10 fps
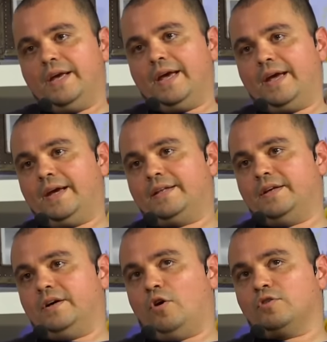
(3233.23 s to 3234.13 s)
and
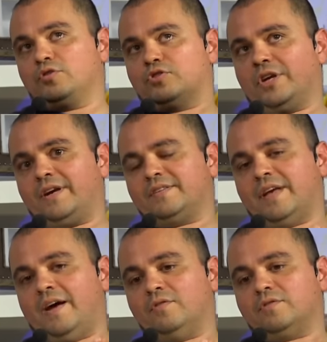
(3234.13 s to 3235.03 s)
uh, also check us
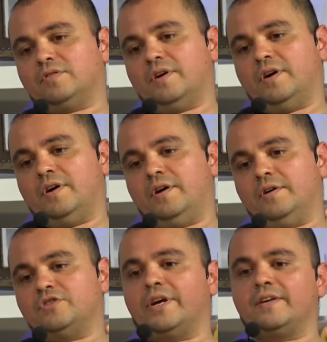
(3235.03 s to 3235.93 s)
out
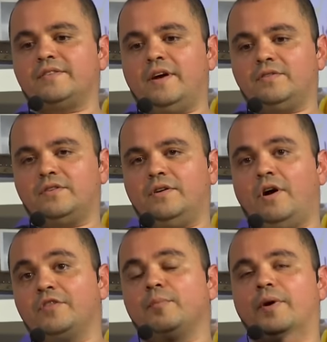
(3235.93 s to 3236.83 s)
uh, check us out uh,
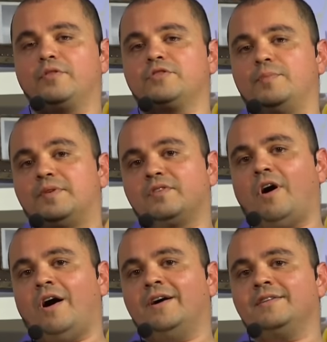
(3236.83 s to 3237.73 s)
on the mothership it's
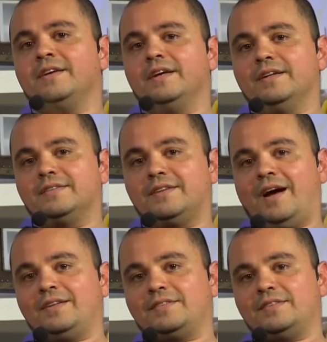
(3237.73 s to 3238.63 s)
on
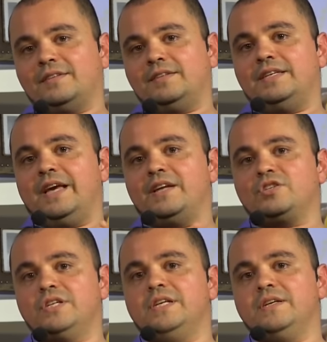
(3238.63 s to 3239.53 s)
Dot
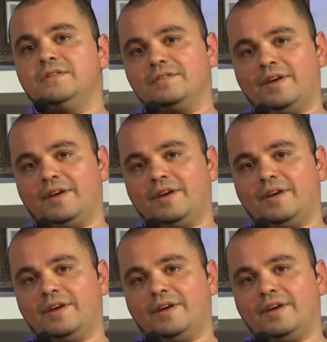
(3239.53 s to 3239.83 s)
the